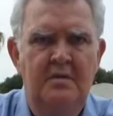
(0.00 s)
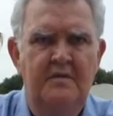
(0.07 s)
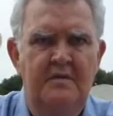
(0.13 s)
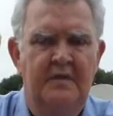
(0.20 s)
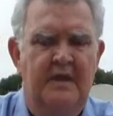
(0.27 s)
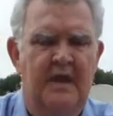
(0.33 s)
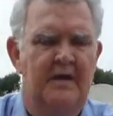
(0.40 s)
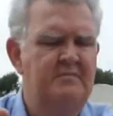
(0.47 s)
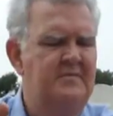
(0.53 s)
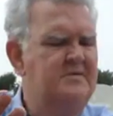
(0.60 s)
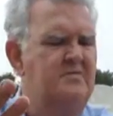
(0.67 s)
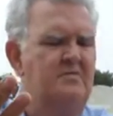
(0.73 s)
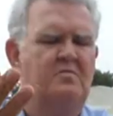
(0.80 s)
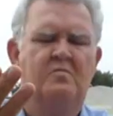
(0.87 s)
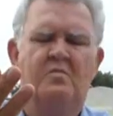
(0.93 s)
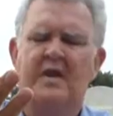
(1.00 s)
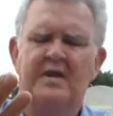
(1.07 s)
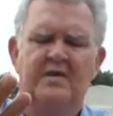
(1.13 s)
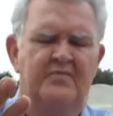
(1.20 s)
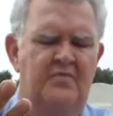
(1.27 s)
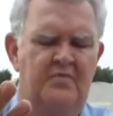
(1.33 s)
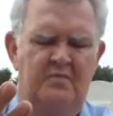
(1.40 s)
The Colombians were
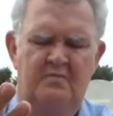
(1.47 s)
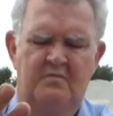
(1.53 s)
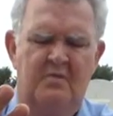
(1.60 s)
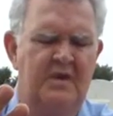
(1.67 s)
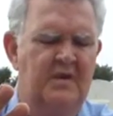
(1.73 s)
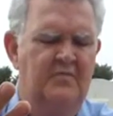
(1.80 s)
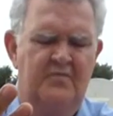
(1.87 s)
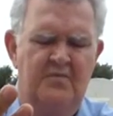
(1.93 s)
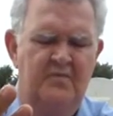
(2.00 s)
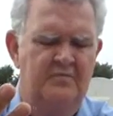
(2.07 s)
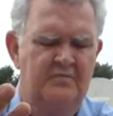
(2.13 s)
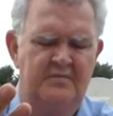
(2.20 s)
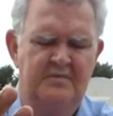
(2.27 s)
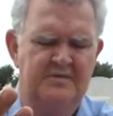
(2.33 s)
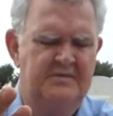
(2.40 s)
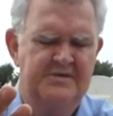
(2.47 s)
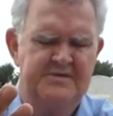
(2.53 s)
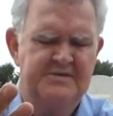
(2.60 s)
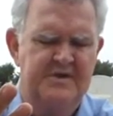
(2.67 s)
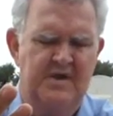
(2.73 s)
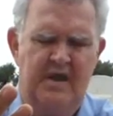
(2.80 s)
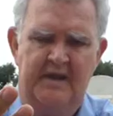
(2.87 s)
wonderful
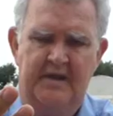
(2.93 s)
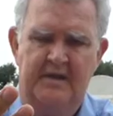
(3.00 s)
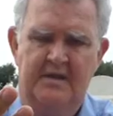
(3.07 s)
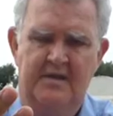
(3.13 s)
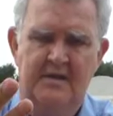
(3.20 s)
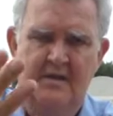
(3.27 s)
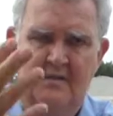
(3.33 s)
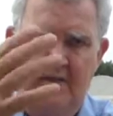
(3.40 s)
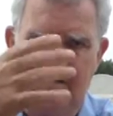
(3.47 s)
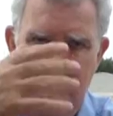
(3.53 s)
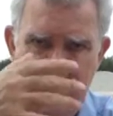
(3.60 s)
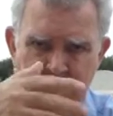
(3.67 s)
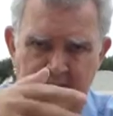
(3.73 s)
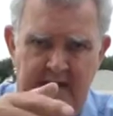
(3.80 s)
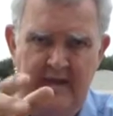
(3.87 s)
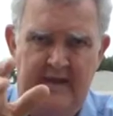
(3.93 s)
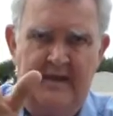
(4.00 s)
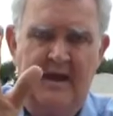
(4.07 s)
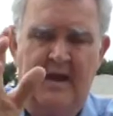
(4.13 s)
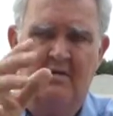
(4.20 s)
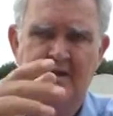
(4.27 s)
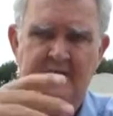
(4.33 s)
society. They really
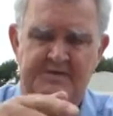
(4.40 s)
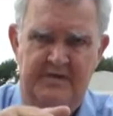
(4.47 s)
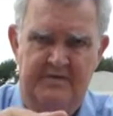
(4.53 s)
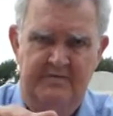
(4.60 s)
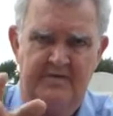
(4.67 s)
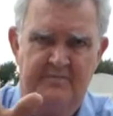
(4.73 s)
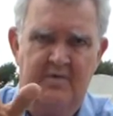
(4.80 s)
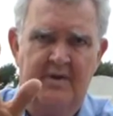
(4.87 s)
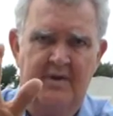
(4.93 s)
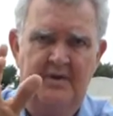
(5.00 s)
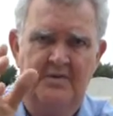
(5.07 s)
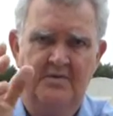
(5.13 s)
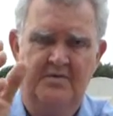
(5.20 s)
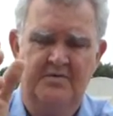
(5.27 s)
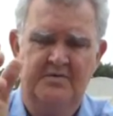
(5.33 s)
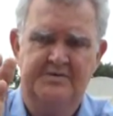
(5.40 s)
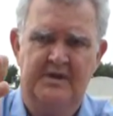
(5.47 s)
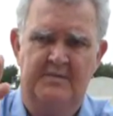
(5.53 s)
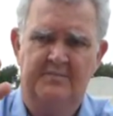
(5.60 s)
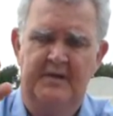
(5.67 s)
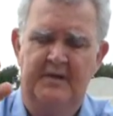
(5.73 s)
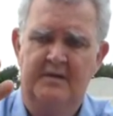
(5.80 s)
encouraged everybody to do
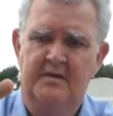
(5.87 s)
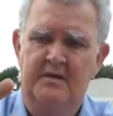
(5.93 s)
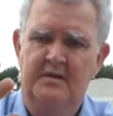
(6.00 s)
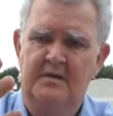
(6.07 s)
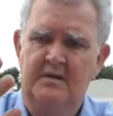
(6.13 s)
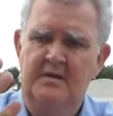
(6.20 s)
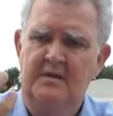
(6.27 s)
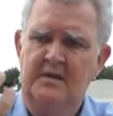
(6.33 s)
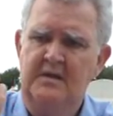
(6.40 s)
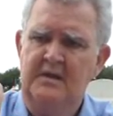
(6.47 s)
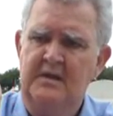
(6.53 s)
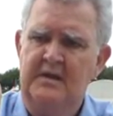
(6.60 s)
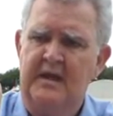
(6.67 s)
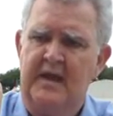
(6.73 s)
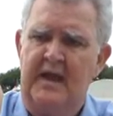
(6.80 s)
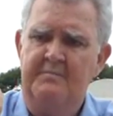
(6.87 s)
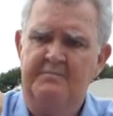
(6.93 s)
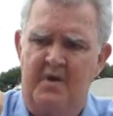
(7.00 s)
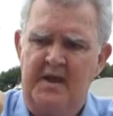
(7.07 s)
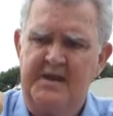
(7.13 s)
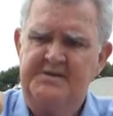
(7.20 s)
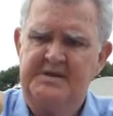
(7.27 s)
something. And
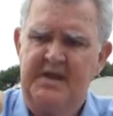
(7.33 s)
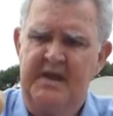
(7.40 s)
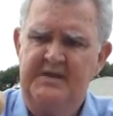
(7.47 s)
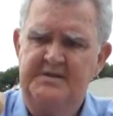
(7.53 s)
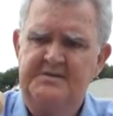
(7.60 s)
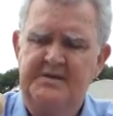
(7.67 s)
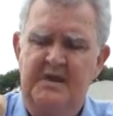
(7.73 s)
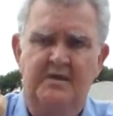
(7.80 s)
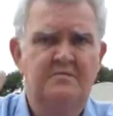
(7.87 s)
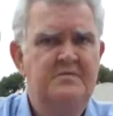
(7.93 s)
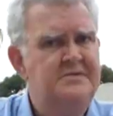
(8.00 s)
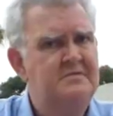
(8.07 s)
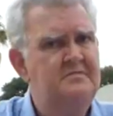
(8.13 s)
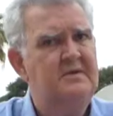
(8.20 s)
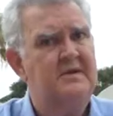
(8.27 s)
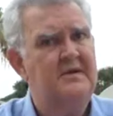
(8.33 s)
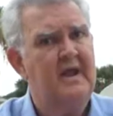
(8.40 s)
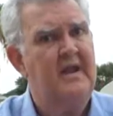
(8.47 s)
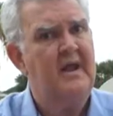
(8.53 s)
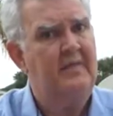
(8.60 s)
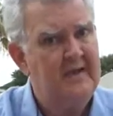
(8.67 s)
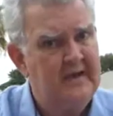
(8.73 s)
by chance, and it was
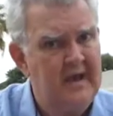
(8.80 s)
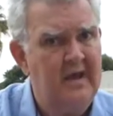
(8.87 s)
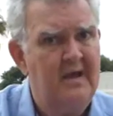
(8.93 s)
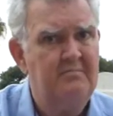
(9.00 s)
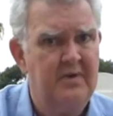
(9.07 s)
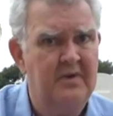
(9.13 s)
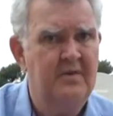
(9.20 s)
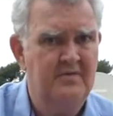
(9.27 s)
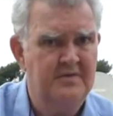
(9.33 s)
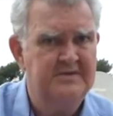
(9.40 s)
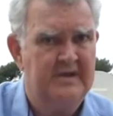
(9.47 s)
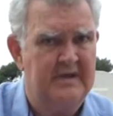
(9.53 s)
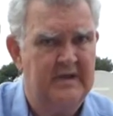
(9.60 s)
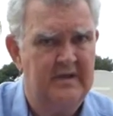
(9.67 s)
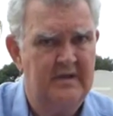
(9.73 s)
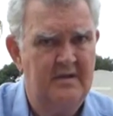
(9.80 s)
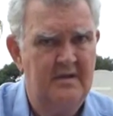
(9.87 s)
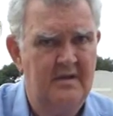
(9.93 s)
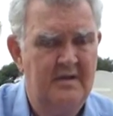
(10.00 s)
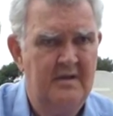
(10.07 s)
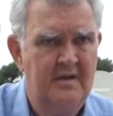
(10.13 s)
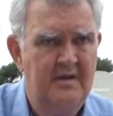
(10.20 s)
another Colombian who said it,
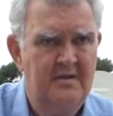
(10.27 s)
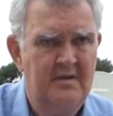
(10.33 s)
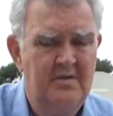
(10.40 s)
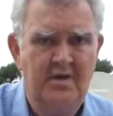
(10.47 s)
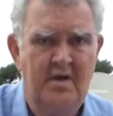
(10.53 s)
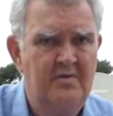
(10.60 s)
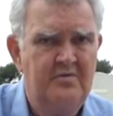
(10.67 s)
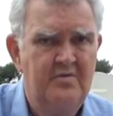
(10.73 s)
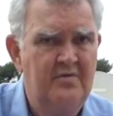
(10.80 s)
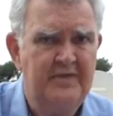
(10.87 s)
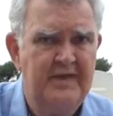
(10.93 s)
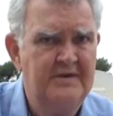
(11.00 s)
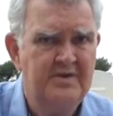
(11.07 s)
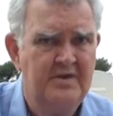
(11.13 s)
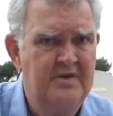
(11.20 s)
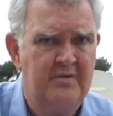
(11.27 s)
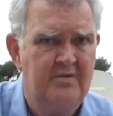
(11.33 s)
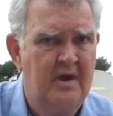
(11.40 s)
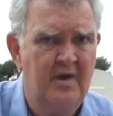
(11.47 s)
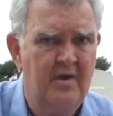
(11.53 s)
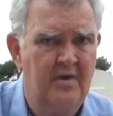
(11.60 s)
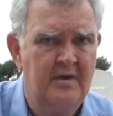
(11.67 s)
you don't do things on your
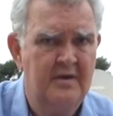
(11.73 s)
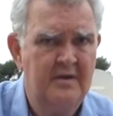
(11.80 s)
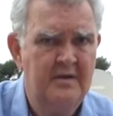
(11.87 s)
own.